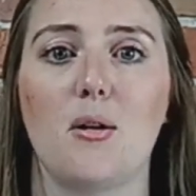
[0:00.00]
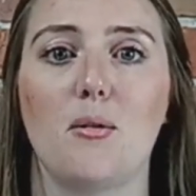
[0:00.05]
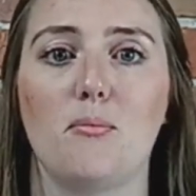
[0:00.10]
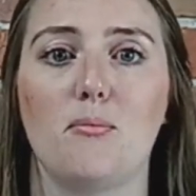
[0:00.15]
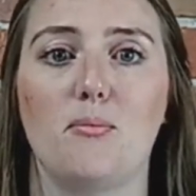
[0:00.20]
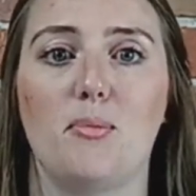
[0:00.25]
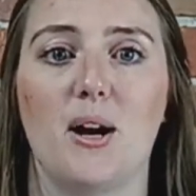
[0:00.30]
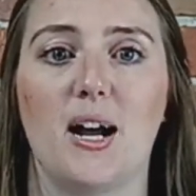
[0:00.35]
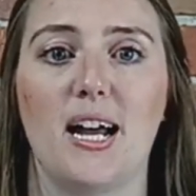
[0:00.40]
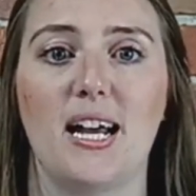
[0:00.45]

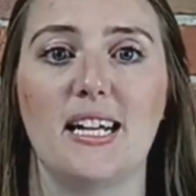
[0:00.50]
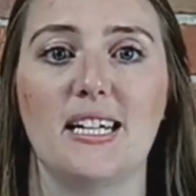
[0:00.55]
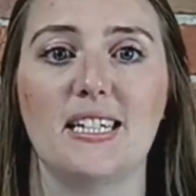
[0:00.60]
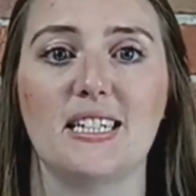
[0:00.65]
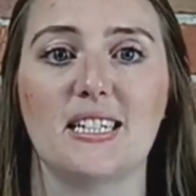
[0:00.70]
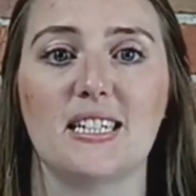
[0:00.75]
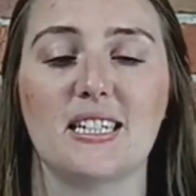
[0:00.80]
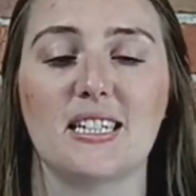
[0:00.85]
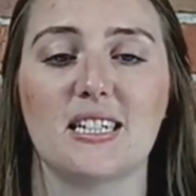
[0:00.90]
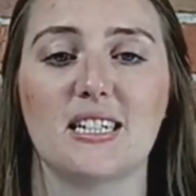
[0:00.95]

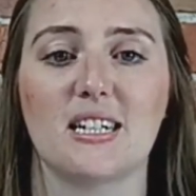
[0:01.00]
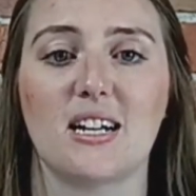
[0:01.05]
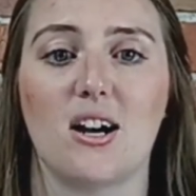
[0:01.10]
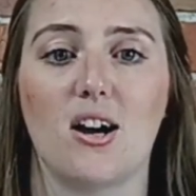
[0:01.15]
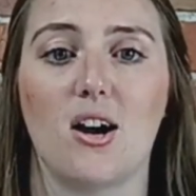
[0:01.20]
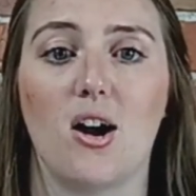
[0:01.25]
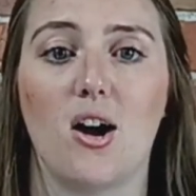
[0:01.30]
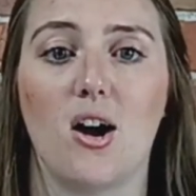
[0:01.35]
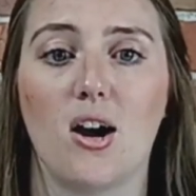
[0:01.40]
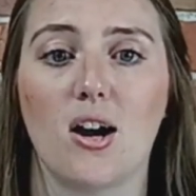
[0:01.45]
but
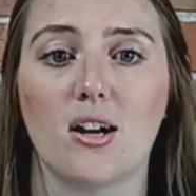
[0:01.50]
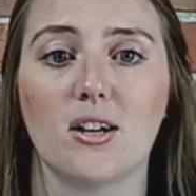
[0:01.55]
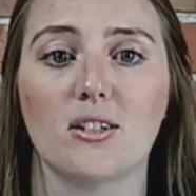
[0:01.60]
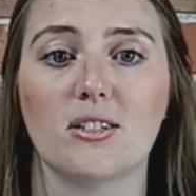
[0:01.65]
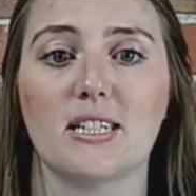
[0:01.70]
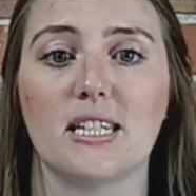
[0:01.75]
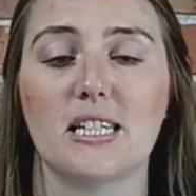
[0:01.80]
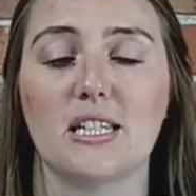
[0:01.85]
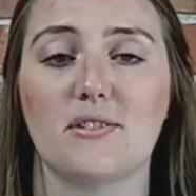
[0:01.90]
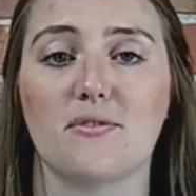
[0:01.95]
ours
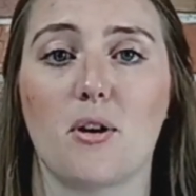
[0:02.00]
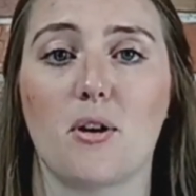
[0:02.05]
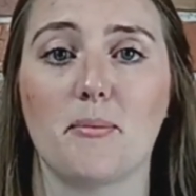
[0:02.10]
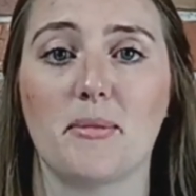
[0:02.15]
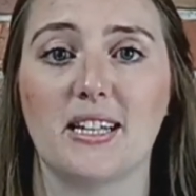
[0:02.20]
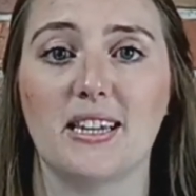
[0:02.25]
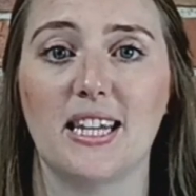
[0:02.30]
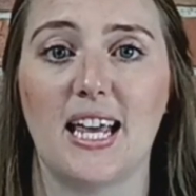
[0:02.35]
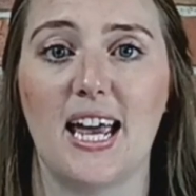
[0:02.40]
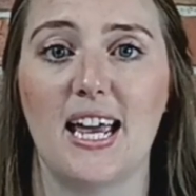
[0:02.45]
is from the
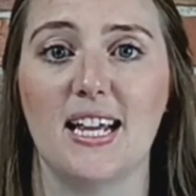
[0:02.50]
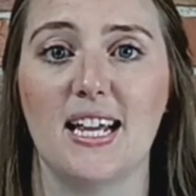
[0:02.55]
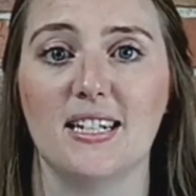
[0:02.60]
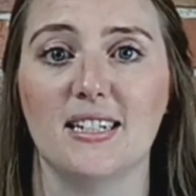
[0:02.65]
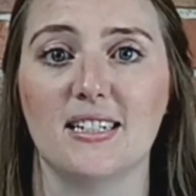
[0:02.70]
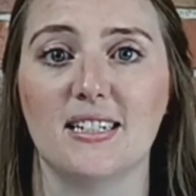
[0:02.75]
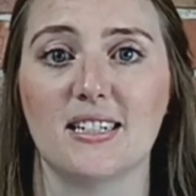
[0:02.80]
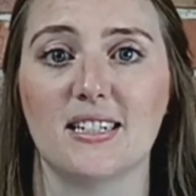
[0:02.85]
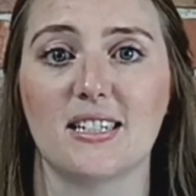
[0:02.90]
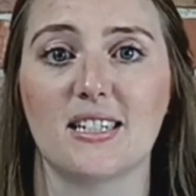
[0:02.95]

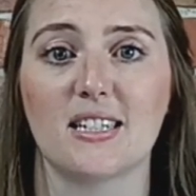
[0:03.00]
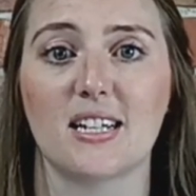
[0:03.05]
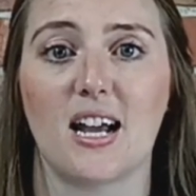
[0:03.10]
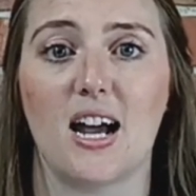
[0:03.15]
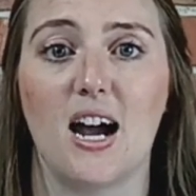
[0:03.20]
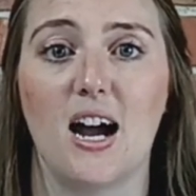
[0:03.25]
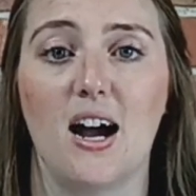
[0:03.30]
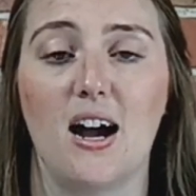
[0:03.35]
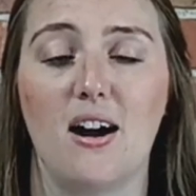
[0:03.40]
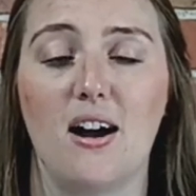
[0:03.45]
lens
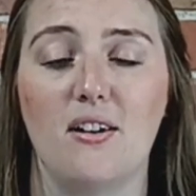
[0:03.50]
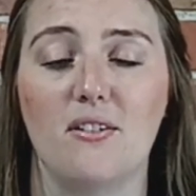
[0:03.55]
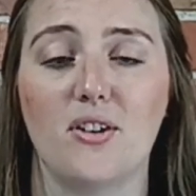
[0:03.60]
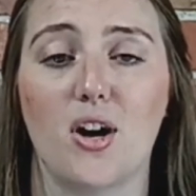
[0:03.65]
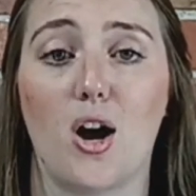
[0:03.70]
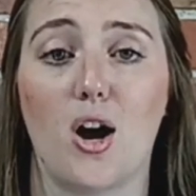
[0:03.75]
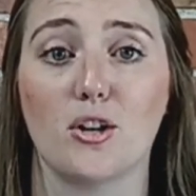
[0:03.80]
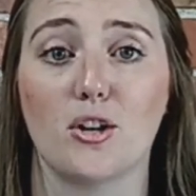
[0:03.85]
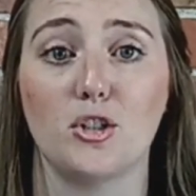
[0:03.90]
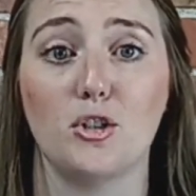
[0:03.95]
of
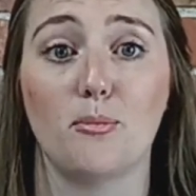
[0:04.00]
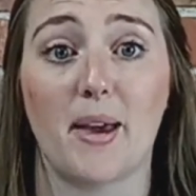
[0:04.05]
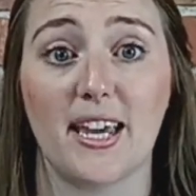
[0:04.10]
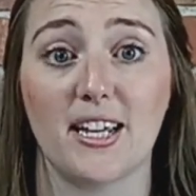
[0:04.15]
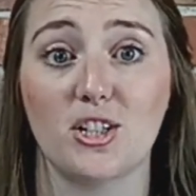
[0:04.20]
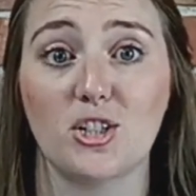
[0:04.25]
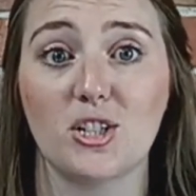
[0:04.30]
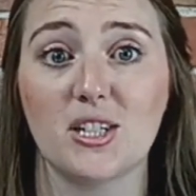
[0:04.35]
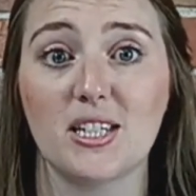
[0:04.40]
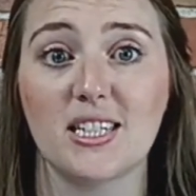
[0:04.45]

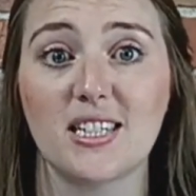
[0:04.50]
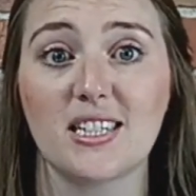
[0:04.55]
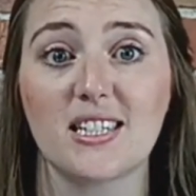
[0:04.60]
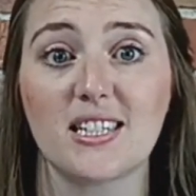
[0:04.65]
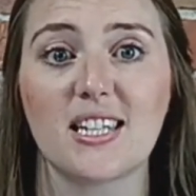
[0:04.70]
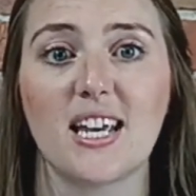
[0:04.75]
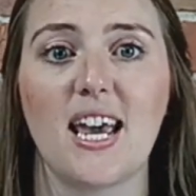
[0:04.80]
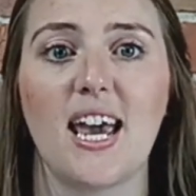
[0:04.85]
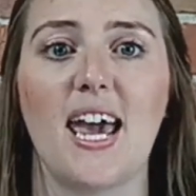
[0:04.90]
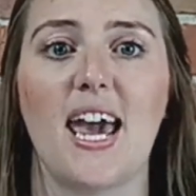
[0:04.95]
occupations
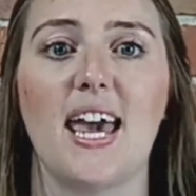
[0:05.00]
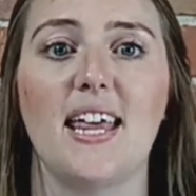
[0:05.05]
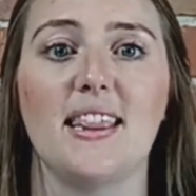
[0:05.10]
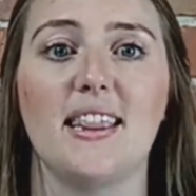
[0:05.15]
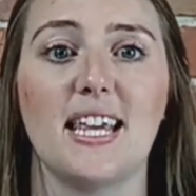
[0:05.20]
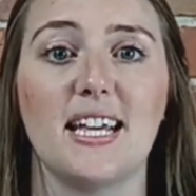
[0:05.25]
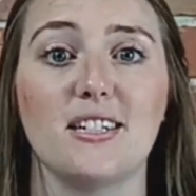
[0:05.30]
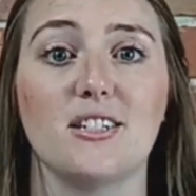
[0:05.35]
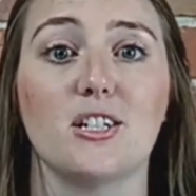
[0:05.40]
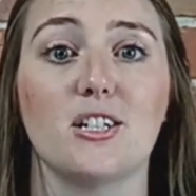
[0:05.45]
and
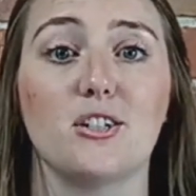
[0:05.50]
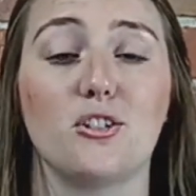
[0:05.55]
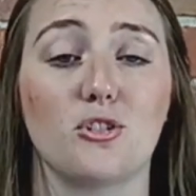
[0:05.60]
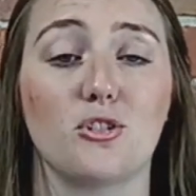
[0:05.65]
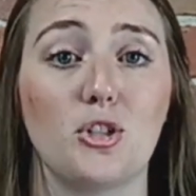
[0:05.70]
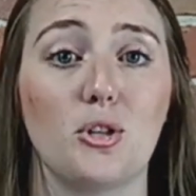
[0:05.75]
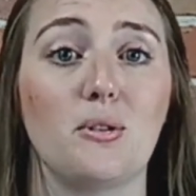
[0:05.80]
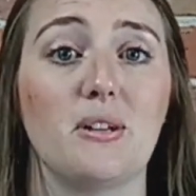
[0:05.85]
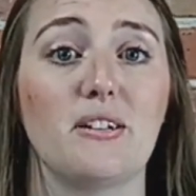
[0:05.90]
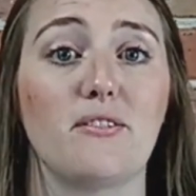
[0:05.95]
things that you're
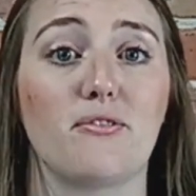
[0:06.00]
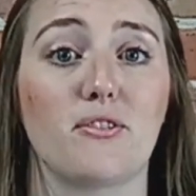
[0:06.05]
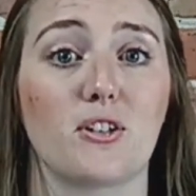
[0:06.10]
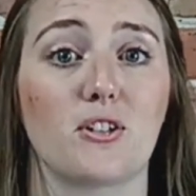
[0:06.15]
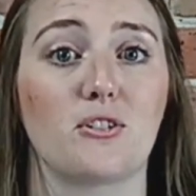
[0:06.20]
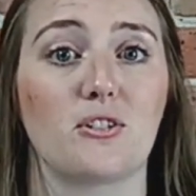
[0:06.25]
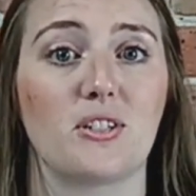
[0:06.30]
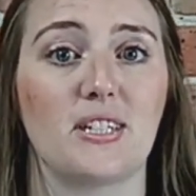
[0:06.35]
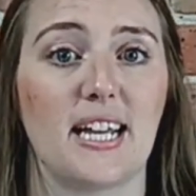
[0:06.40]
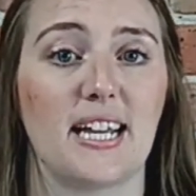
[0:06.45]
doing for
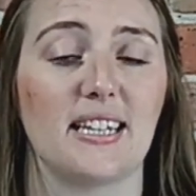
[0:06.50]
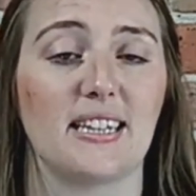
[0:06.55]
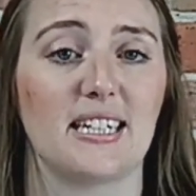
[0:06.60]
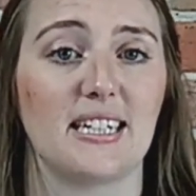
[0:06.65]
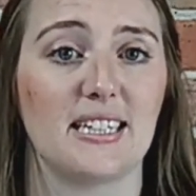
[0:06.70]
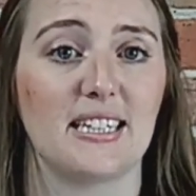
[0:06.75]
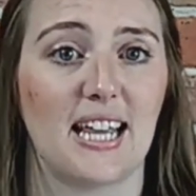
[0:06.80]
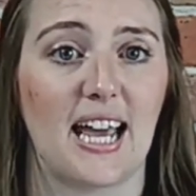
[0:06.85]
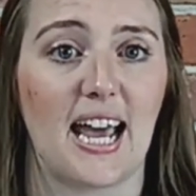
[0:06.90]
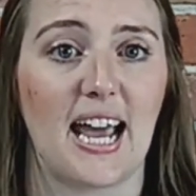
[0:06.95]
your daily
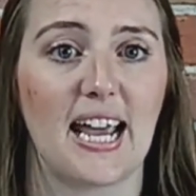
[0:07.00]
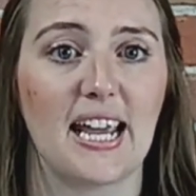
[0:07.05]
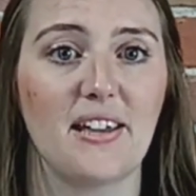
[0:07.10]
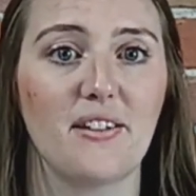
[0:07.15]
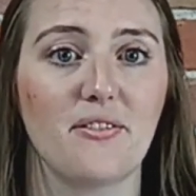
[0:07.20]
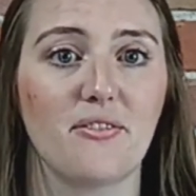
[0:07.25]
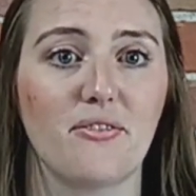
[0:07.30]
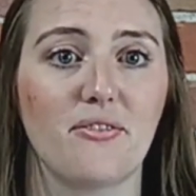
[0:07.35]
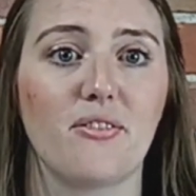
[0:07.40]
life.